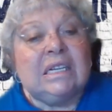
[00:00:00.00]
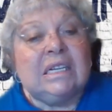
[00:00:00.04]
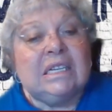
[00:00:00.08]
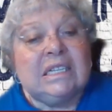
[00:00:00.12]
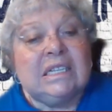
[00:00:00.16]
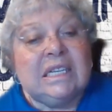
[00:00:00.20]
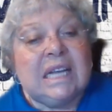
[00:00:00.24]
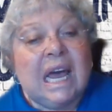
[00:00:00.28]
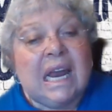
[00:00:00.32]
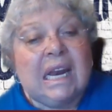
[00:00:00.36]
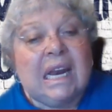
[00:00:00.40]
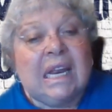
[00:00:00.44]

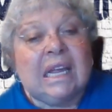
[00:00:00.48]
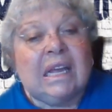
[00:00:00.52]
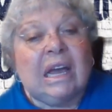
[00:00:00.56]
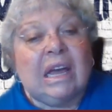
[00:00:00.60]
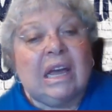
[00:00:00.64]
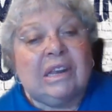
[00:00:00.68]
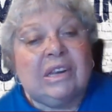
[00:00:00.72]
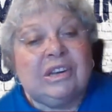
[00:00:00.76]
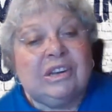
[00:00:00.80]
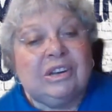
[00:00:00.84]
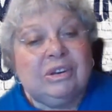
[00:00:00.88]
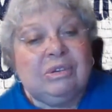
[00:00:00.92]
setting
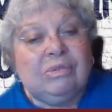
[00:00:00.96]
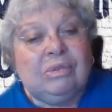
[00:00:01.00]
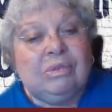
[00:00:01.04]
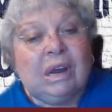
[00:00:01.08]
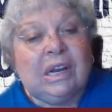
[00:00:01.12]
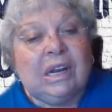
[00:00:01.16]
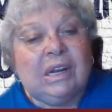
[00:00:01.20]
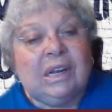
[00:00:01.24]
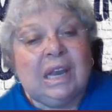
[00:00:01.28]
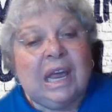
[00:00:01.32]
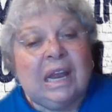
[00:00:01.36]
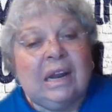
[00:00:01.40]
a
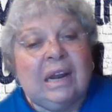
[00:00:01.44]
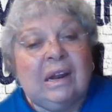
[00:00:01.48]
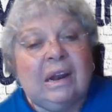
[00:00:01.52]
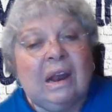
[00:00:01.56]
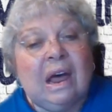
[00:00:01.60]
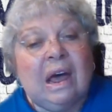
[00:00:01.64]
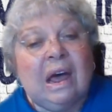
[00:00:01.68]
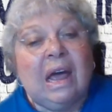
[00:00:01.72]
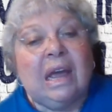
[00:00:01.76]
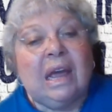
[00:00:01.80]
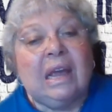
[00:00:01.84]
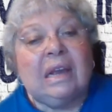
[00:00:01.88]
strict
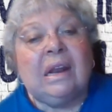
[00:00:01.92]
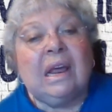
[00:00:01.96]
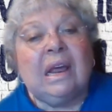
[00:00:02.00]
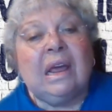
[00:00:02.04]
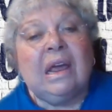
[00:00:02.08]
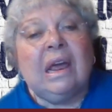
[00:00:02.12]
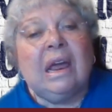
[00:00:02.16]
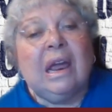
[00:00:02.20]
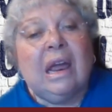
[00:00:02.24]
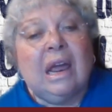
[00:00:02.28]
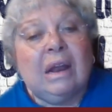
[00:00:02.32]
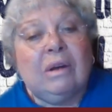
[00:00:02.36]
deadline
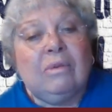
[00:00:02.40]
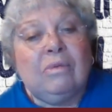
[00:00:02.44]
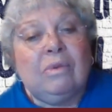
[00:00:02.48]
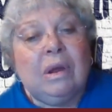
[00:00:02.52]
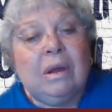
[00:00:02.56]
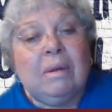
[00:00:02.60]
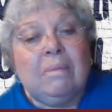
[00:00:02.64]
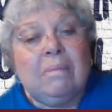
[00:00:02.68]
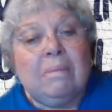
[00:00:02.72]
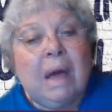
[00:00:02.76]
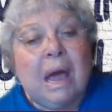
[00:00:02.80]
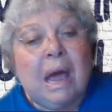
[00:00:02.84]
and
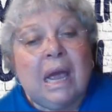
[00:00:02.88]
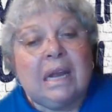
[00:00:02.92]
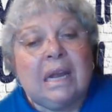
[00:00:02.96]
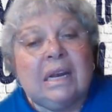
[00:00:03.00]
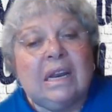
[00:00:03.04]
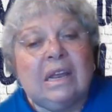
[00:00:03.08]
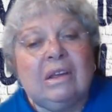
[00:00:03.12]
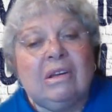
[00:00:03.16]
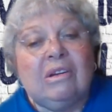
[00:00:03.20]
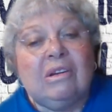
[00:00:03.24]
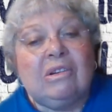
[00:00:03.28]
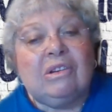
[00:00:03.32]

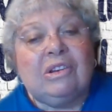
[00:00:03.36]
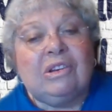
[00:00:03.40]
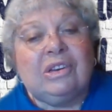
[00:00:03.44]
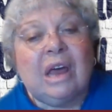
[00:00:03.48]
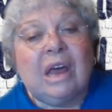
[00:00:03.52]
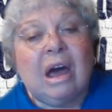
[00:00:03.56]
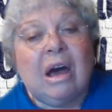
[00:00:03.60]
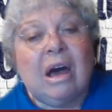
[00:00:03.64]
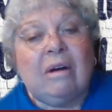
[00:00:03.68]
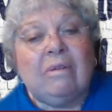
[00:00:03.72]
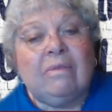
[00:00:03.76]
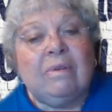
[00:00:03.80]
reminding
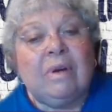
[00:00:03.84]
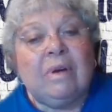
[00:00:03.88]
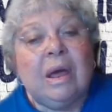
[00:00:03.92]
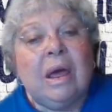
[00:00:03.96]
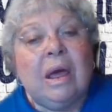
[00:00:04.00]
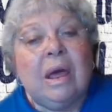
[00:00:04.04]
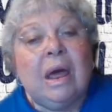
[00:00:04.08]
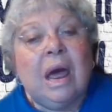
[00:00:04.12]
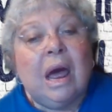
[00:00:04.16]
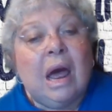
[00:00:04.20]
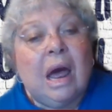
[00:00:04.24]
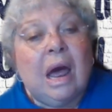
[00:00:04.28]
yourself
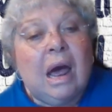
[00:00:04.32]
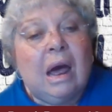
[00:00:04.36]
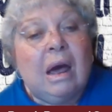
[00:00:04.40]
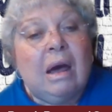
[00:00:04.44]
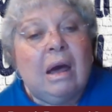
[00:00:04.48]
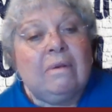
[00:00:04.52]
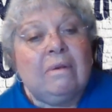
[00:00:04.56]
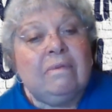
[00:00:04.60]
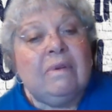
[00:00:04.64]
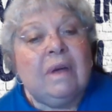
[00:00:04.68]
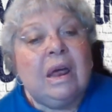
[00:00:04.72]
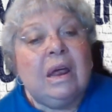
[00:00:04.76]

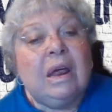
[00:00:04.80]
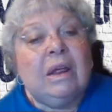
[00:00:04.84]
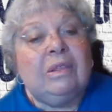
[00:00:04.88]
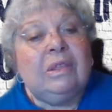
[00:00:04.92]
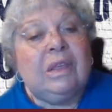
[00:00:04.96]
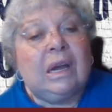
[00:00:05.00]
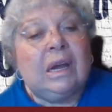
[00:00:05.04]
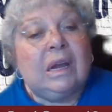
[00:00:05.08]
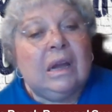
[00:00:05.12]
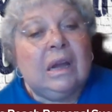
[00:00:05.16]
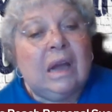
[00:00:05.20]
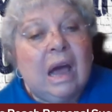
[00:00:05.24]
of
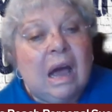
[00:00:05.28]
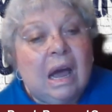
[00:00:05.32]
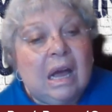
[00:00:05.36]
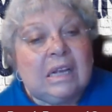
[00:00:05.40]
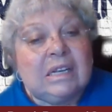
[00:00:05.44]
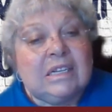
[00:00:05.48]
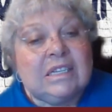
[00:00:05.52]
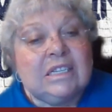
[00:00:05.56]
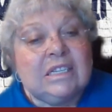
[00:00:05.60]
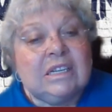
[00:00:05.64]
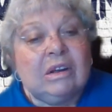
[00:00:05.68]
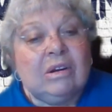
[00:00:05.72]
the
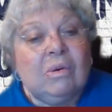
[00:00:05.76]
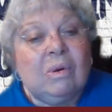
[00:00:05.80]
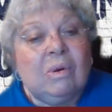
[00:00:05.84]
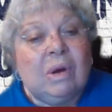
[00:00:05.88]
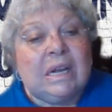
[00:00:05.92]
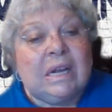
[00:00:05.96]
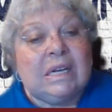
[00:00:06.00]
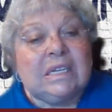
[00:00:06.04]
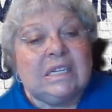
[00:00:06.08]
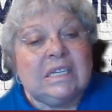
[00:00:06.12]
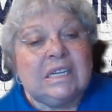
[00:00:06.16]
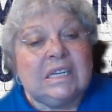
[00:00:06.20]

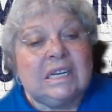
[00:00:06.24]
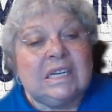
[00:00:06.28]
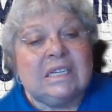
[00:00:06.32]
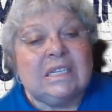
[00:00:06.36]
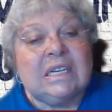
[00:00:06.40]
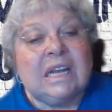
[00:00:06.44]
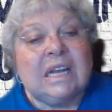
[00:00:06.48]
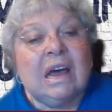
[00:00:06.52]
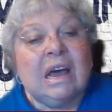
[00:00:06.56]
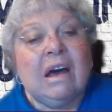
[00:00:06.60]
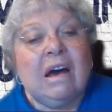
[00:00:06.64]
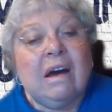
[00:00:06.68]

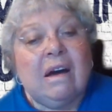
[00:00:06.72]
consequences